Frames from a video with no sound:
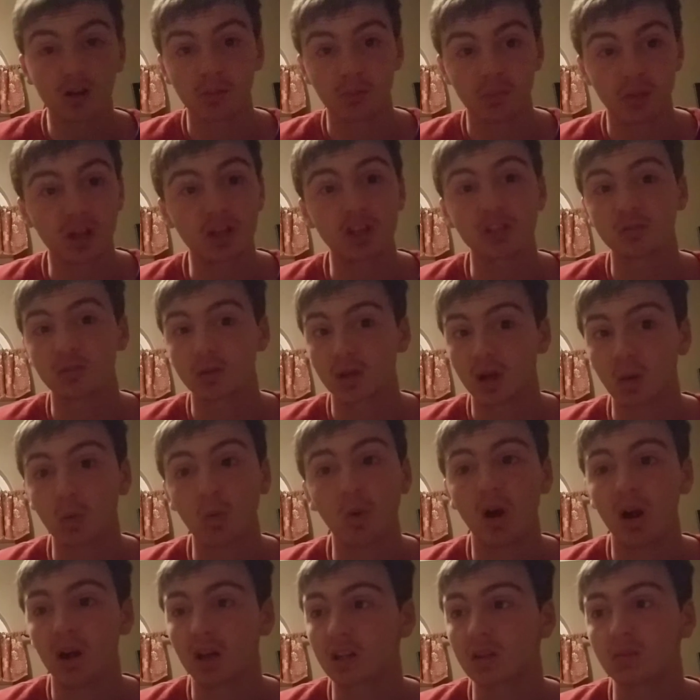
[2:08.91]
because when I
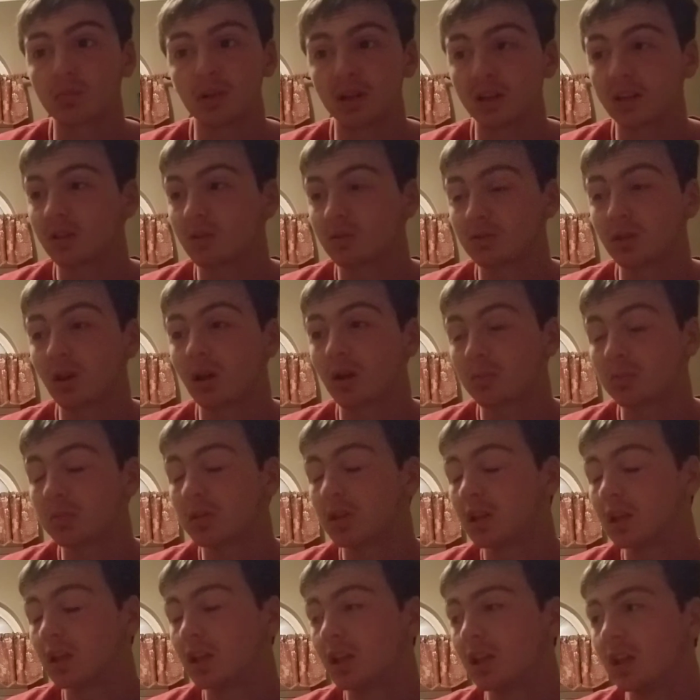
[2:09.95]
walked my little dog
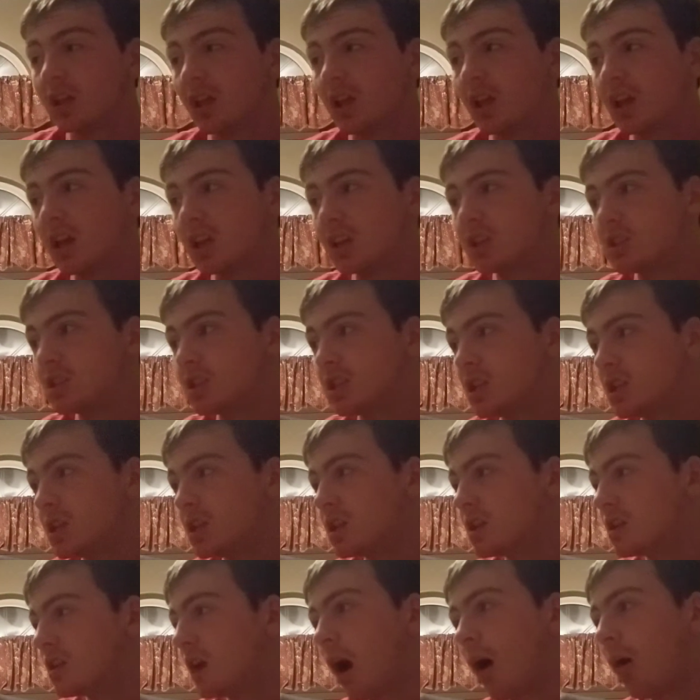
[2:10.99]
Piggy, she
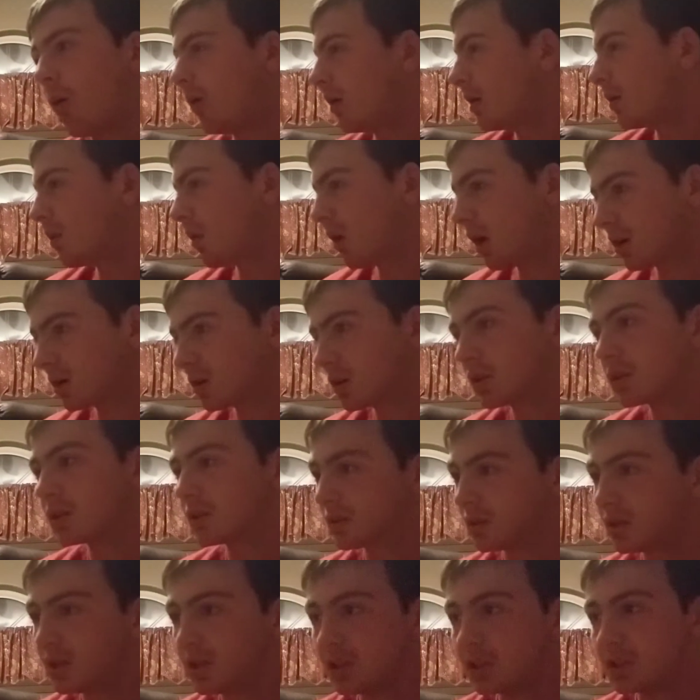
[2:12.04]
did not want to walk on the
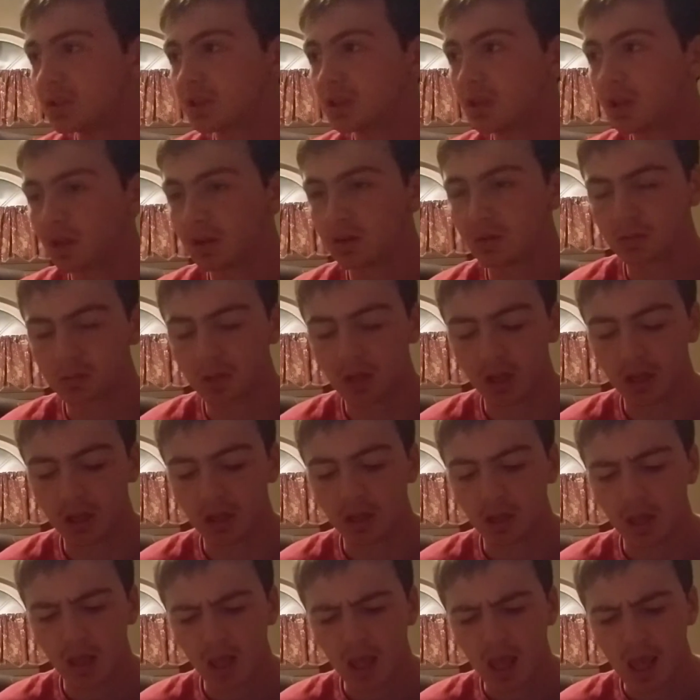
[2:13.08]
leash the other
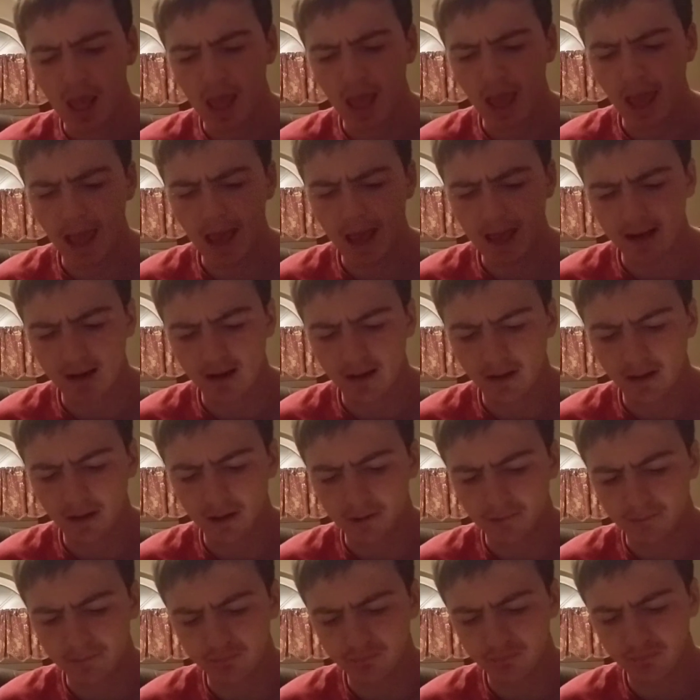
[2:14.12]
day, and
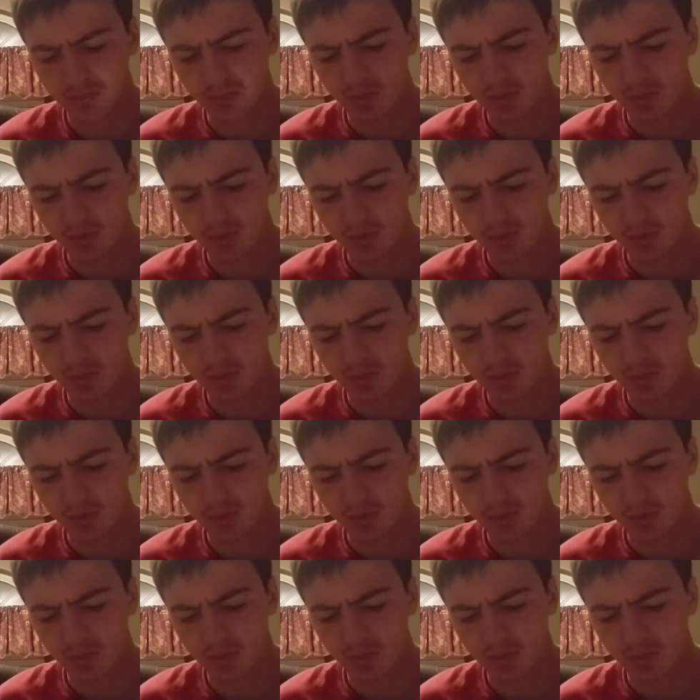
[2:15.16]
um,